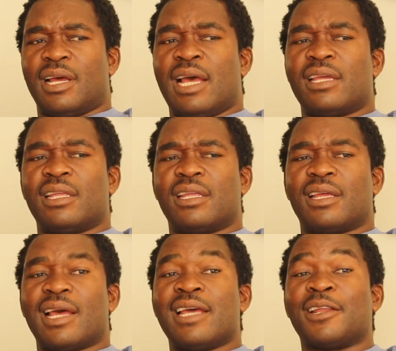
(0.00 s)

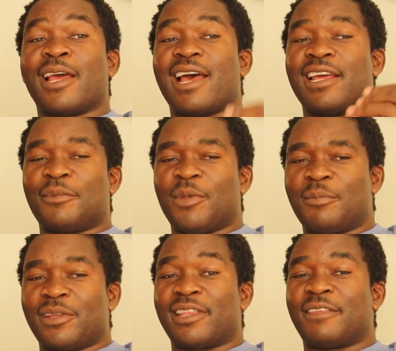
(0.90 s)
I, I, I
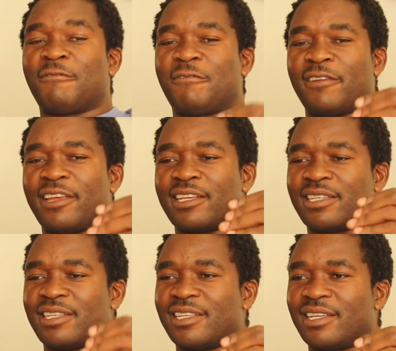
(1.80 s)
remember the
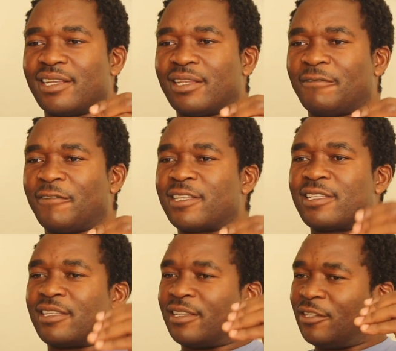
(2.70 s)
first the
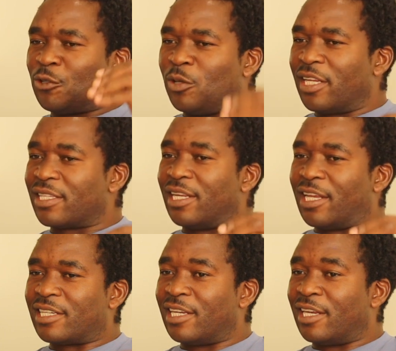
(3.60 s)
first junior
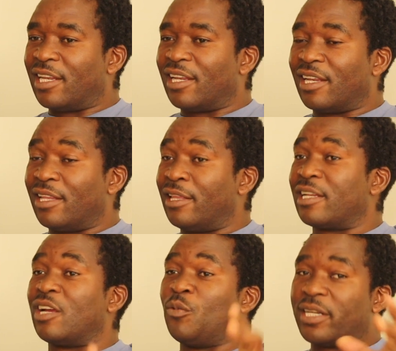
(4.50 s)
selection
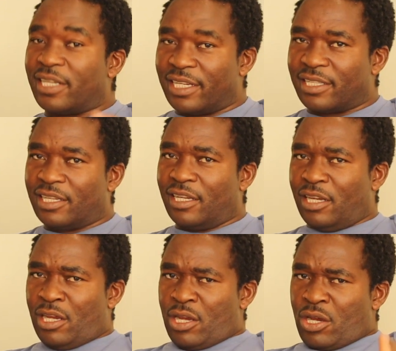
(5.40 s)
that I witnessed
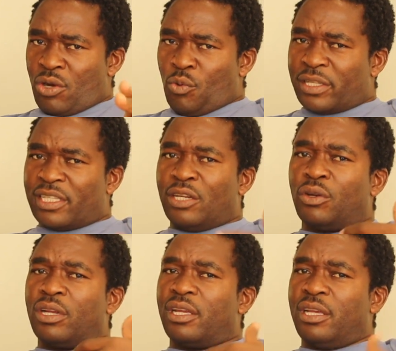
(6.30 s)
was
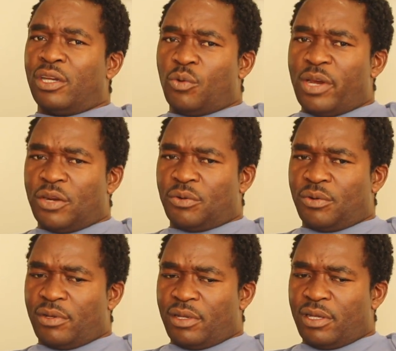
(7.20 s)
in in
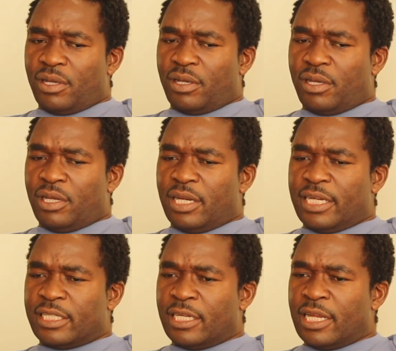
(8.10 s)
Gweru in
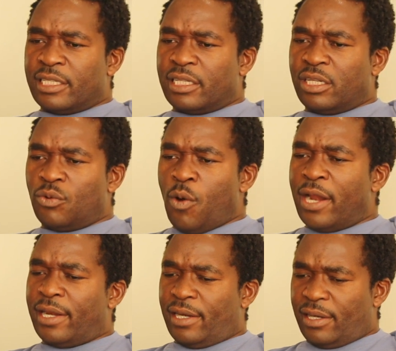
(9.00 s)

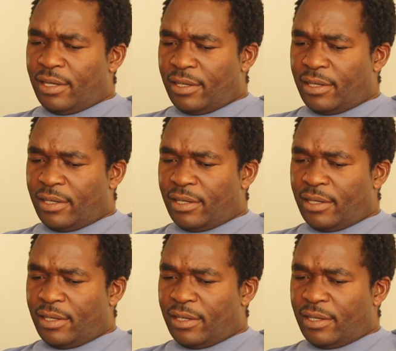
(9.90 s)
1991.